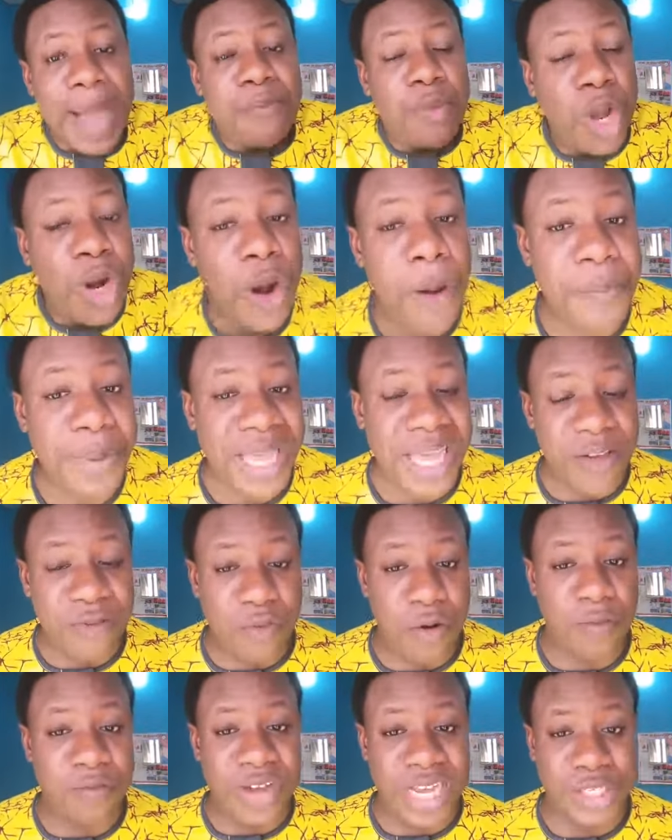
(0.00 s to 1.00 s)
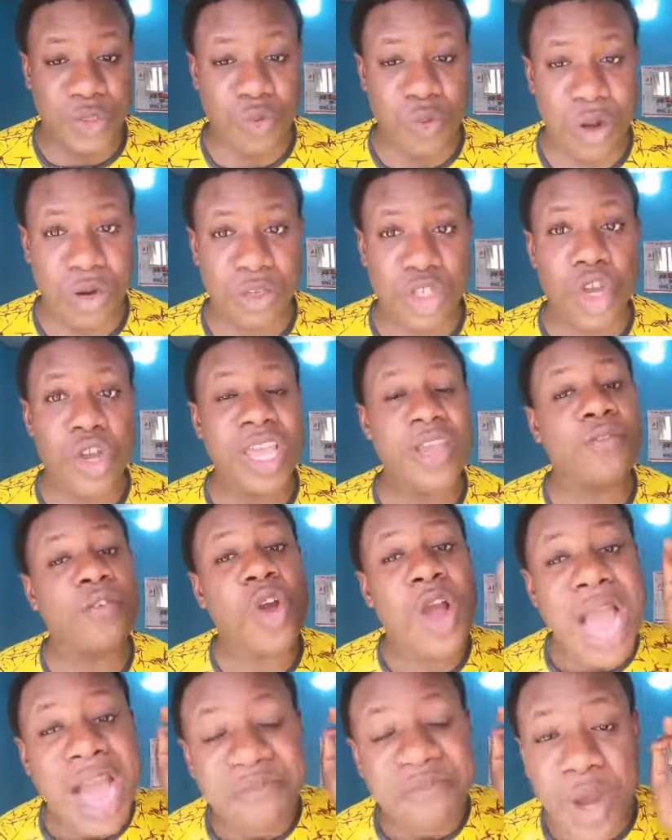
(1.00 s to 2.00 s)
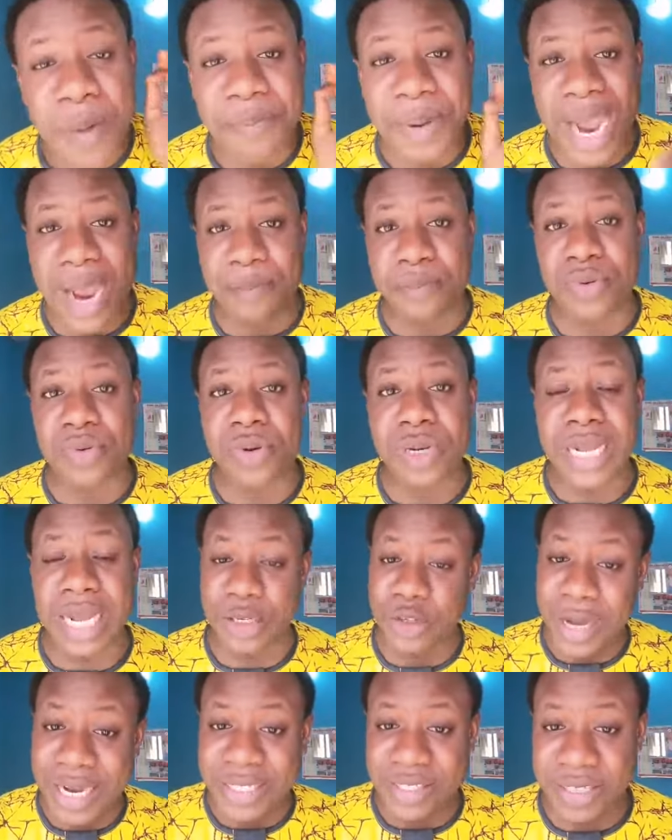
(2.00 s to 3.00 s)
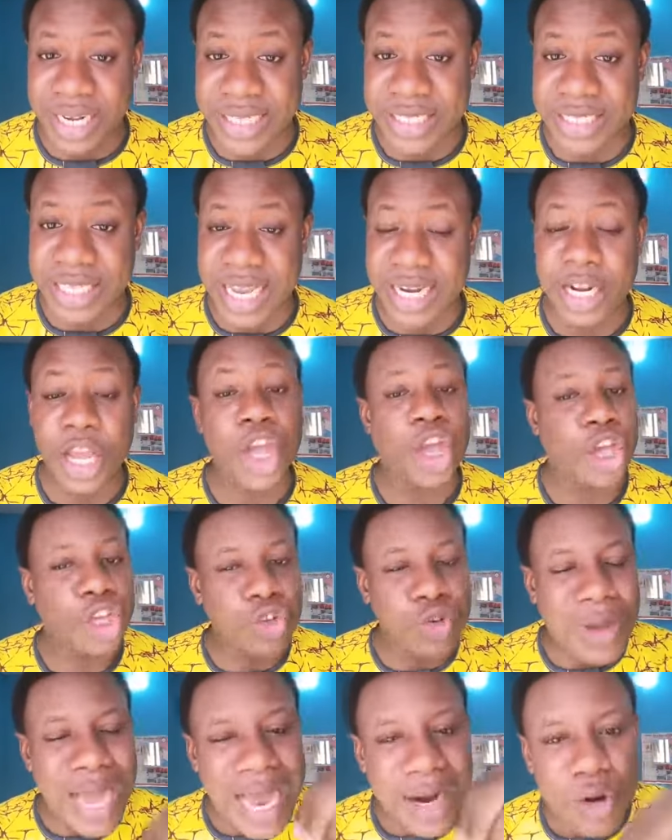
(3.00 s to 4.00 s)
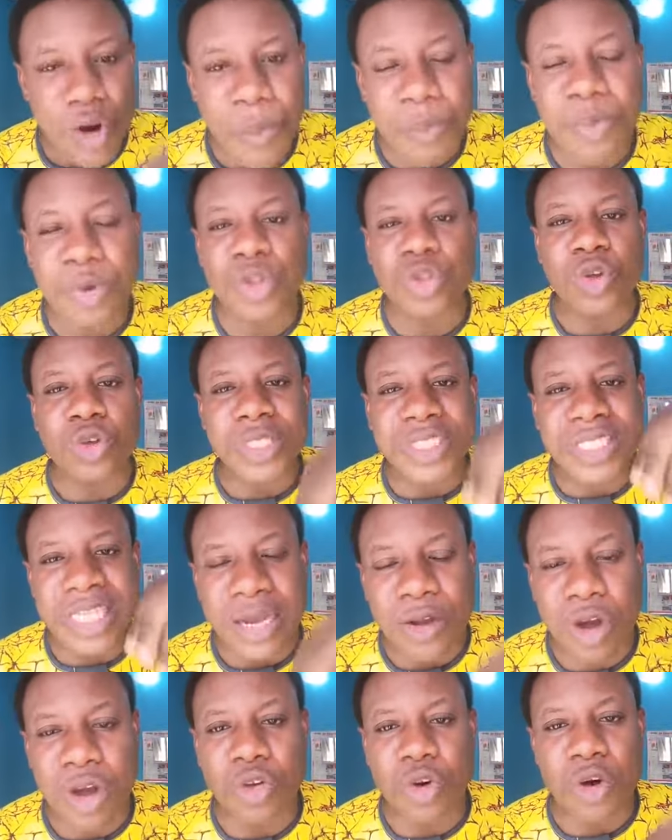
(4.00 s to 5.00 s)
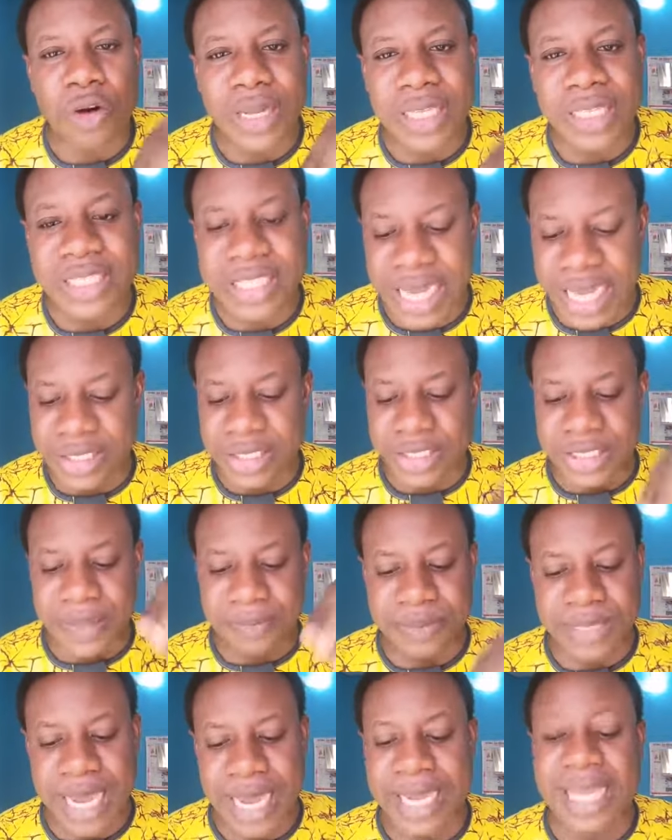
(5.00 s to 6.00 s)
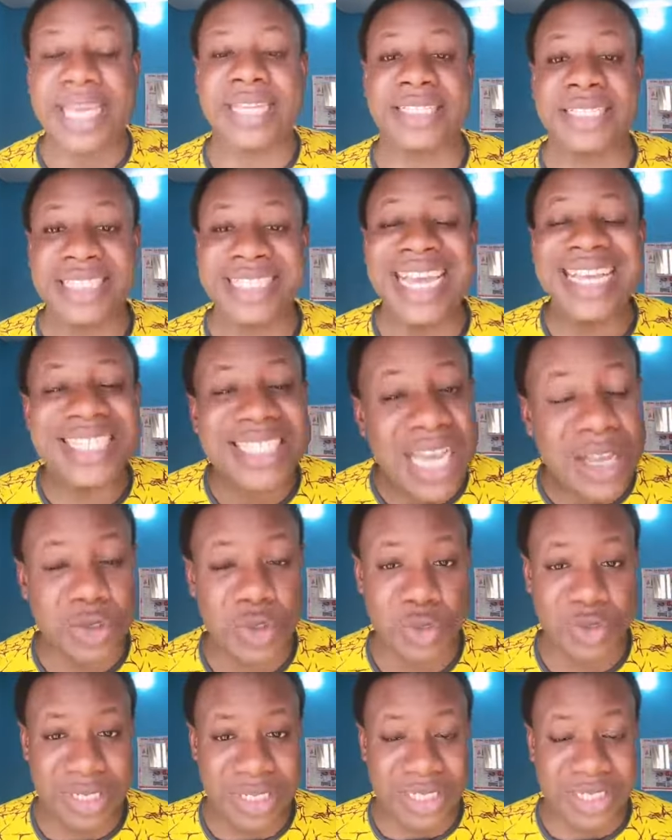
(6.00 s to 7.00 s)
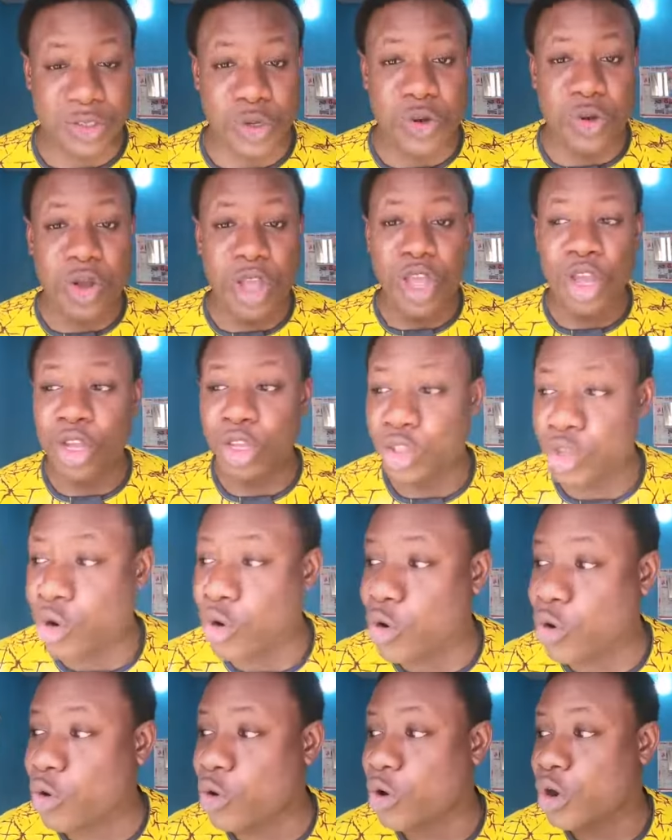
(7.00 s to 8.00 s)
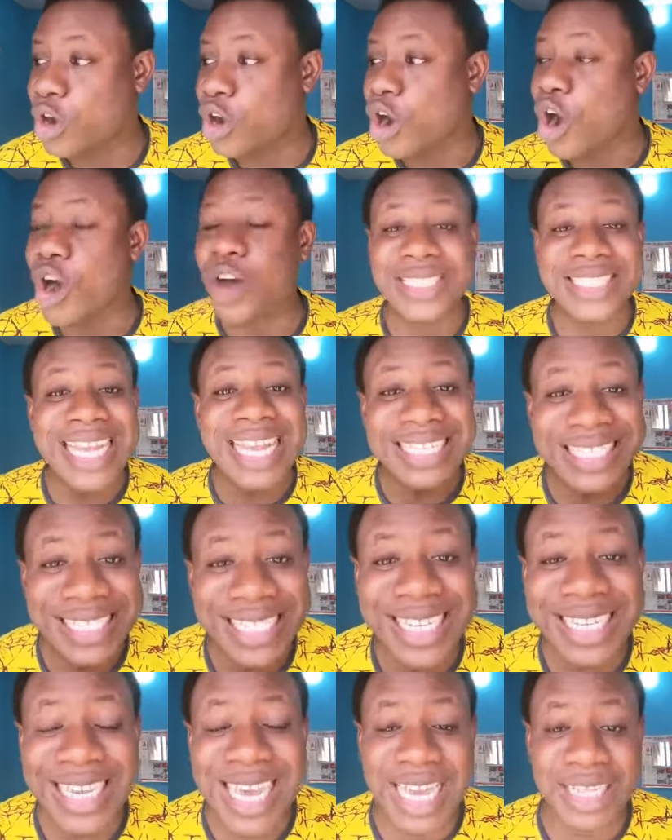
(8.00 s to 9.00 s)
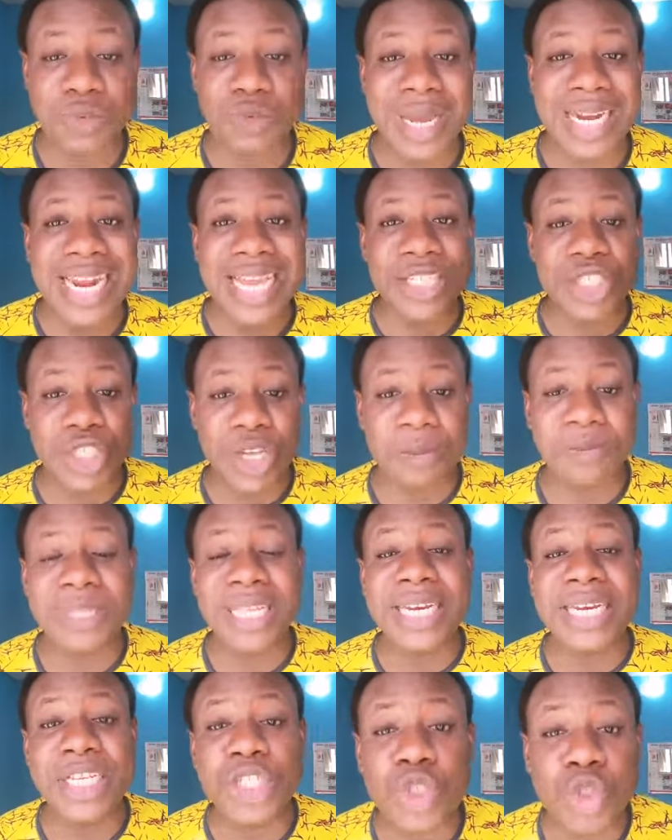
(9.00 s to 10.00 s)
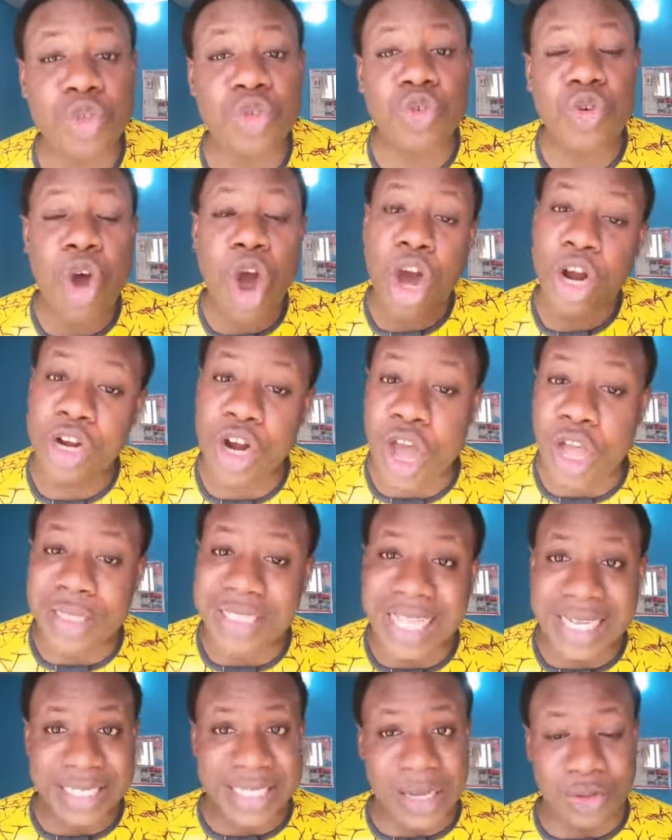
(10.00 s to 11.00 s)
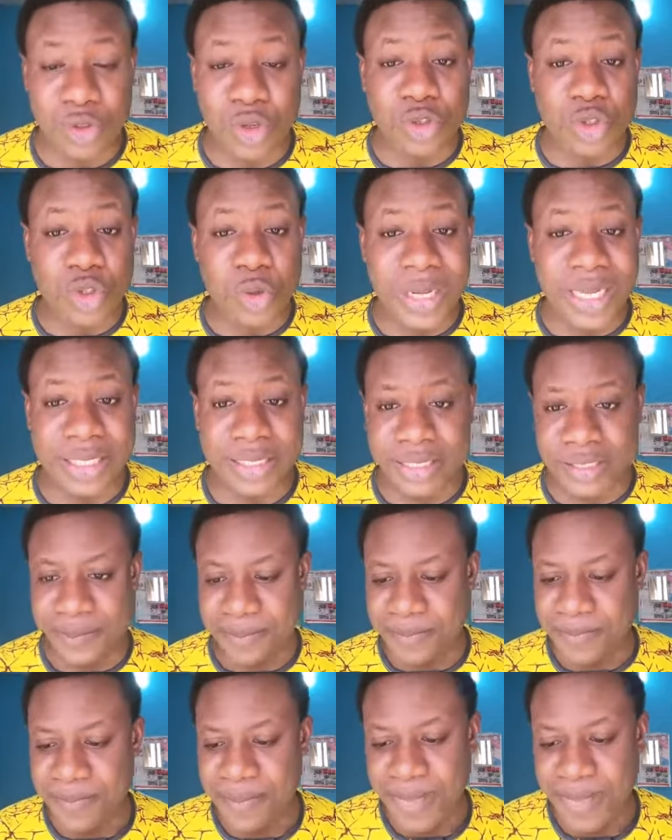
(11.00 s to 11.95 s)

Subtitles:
I'm going to begin from verse 1. So if you have your Bible and you are interested, you can open to 2 Corinthians chapter 8. That's how to authenticate whether something is true or not. That's how to do it.